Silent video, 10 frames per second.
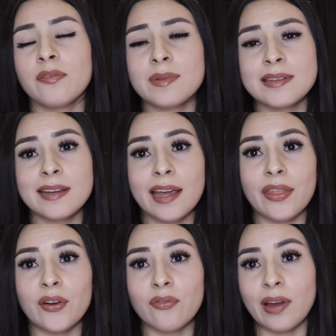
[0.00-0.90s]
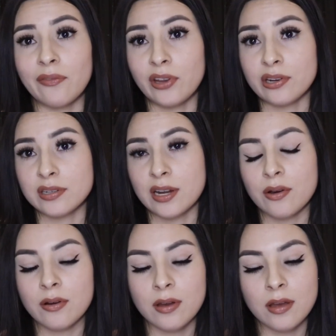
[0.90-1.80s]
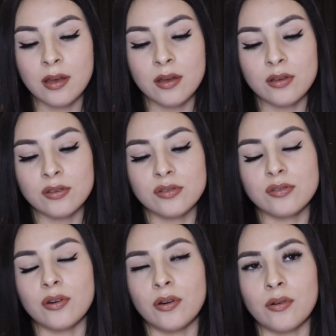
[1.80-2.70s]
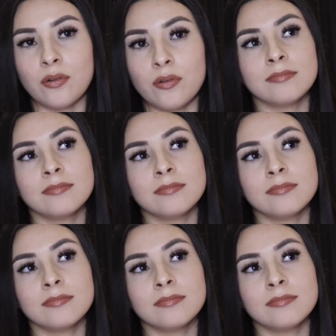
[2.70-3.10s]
been together 5 years now. So